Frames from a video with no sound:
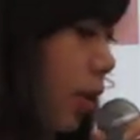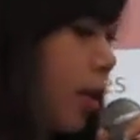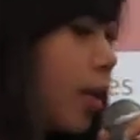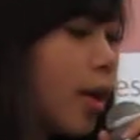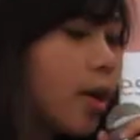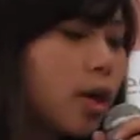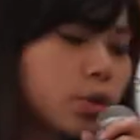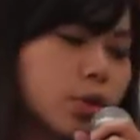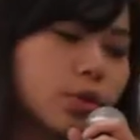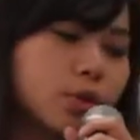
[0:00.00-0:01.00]
And there are
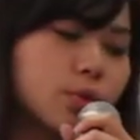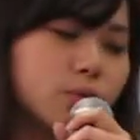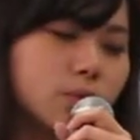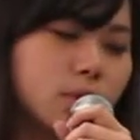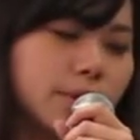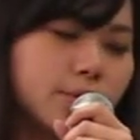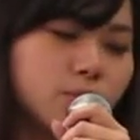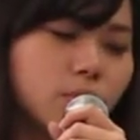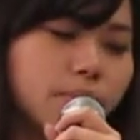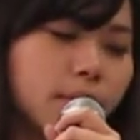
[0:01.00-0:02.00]
two
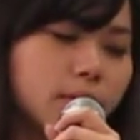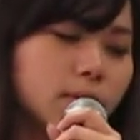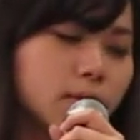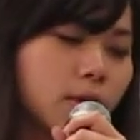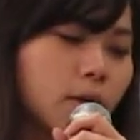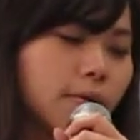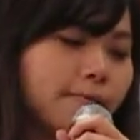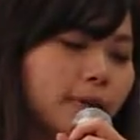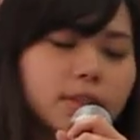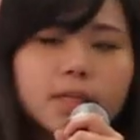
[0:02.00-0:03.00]
instruments.
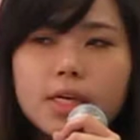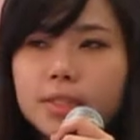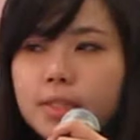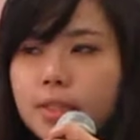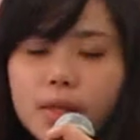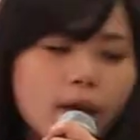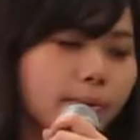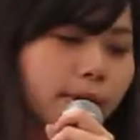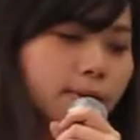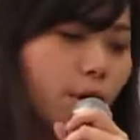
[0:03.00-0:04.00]
First is
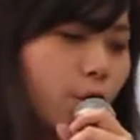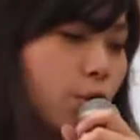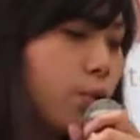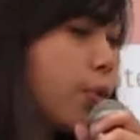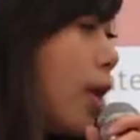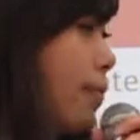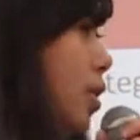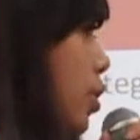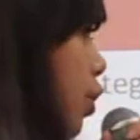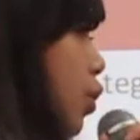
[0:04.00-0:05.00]
MSLQ.
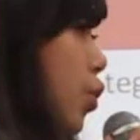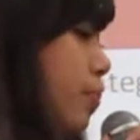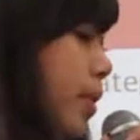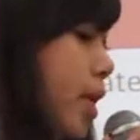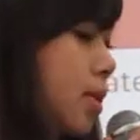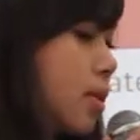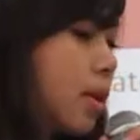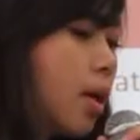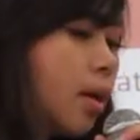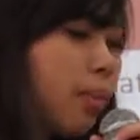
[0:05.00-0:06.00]
MSLQ
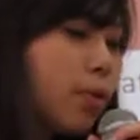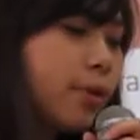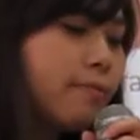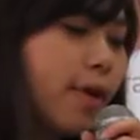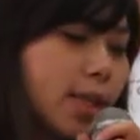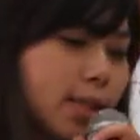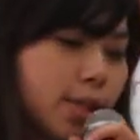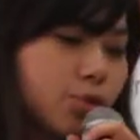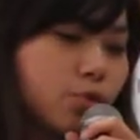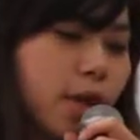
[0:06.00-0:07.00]
means
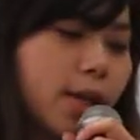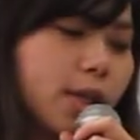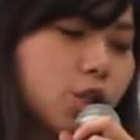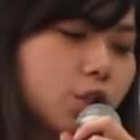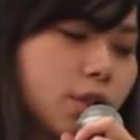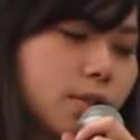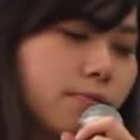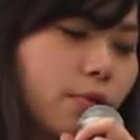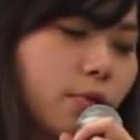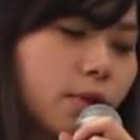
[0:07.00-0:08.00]
Motivated Strategies for